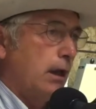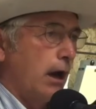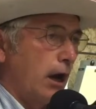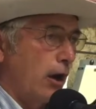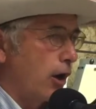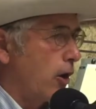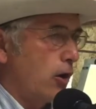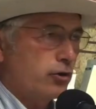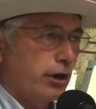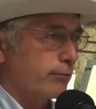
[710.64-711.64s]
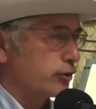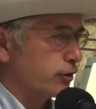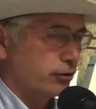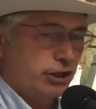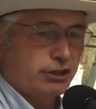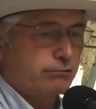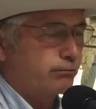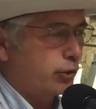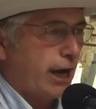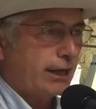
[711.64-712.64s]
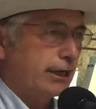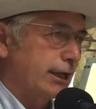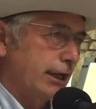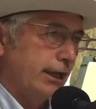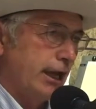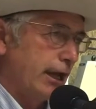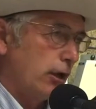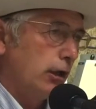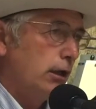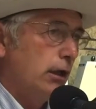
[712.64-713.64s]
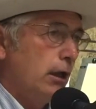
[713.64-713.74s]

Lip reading: Our hog numbers are just practically nil.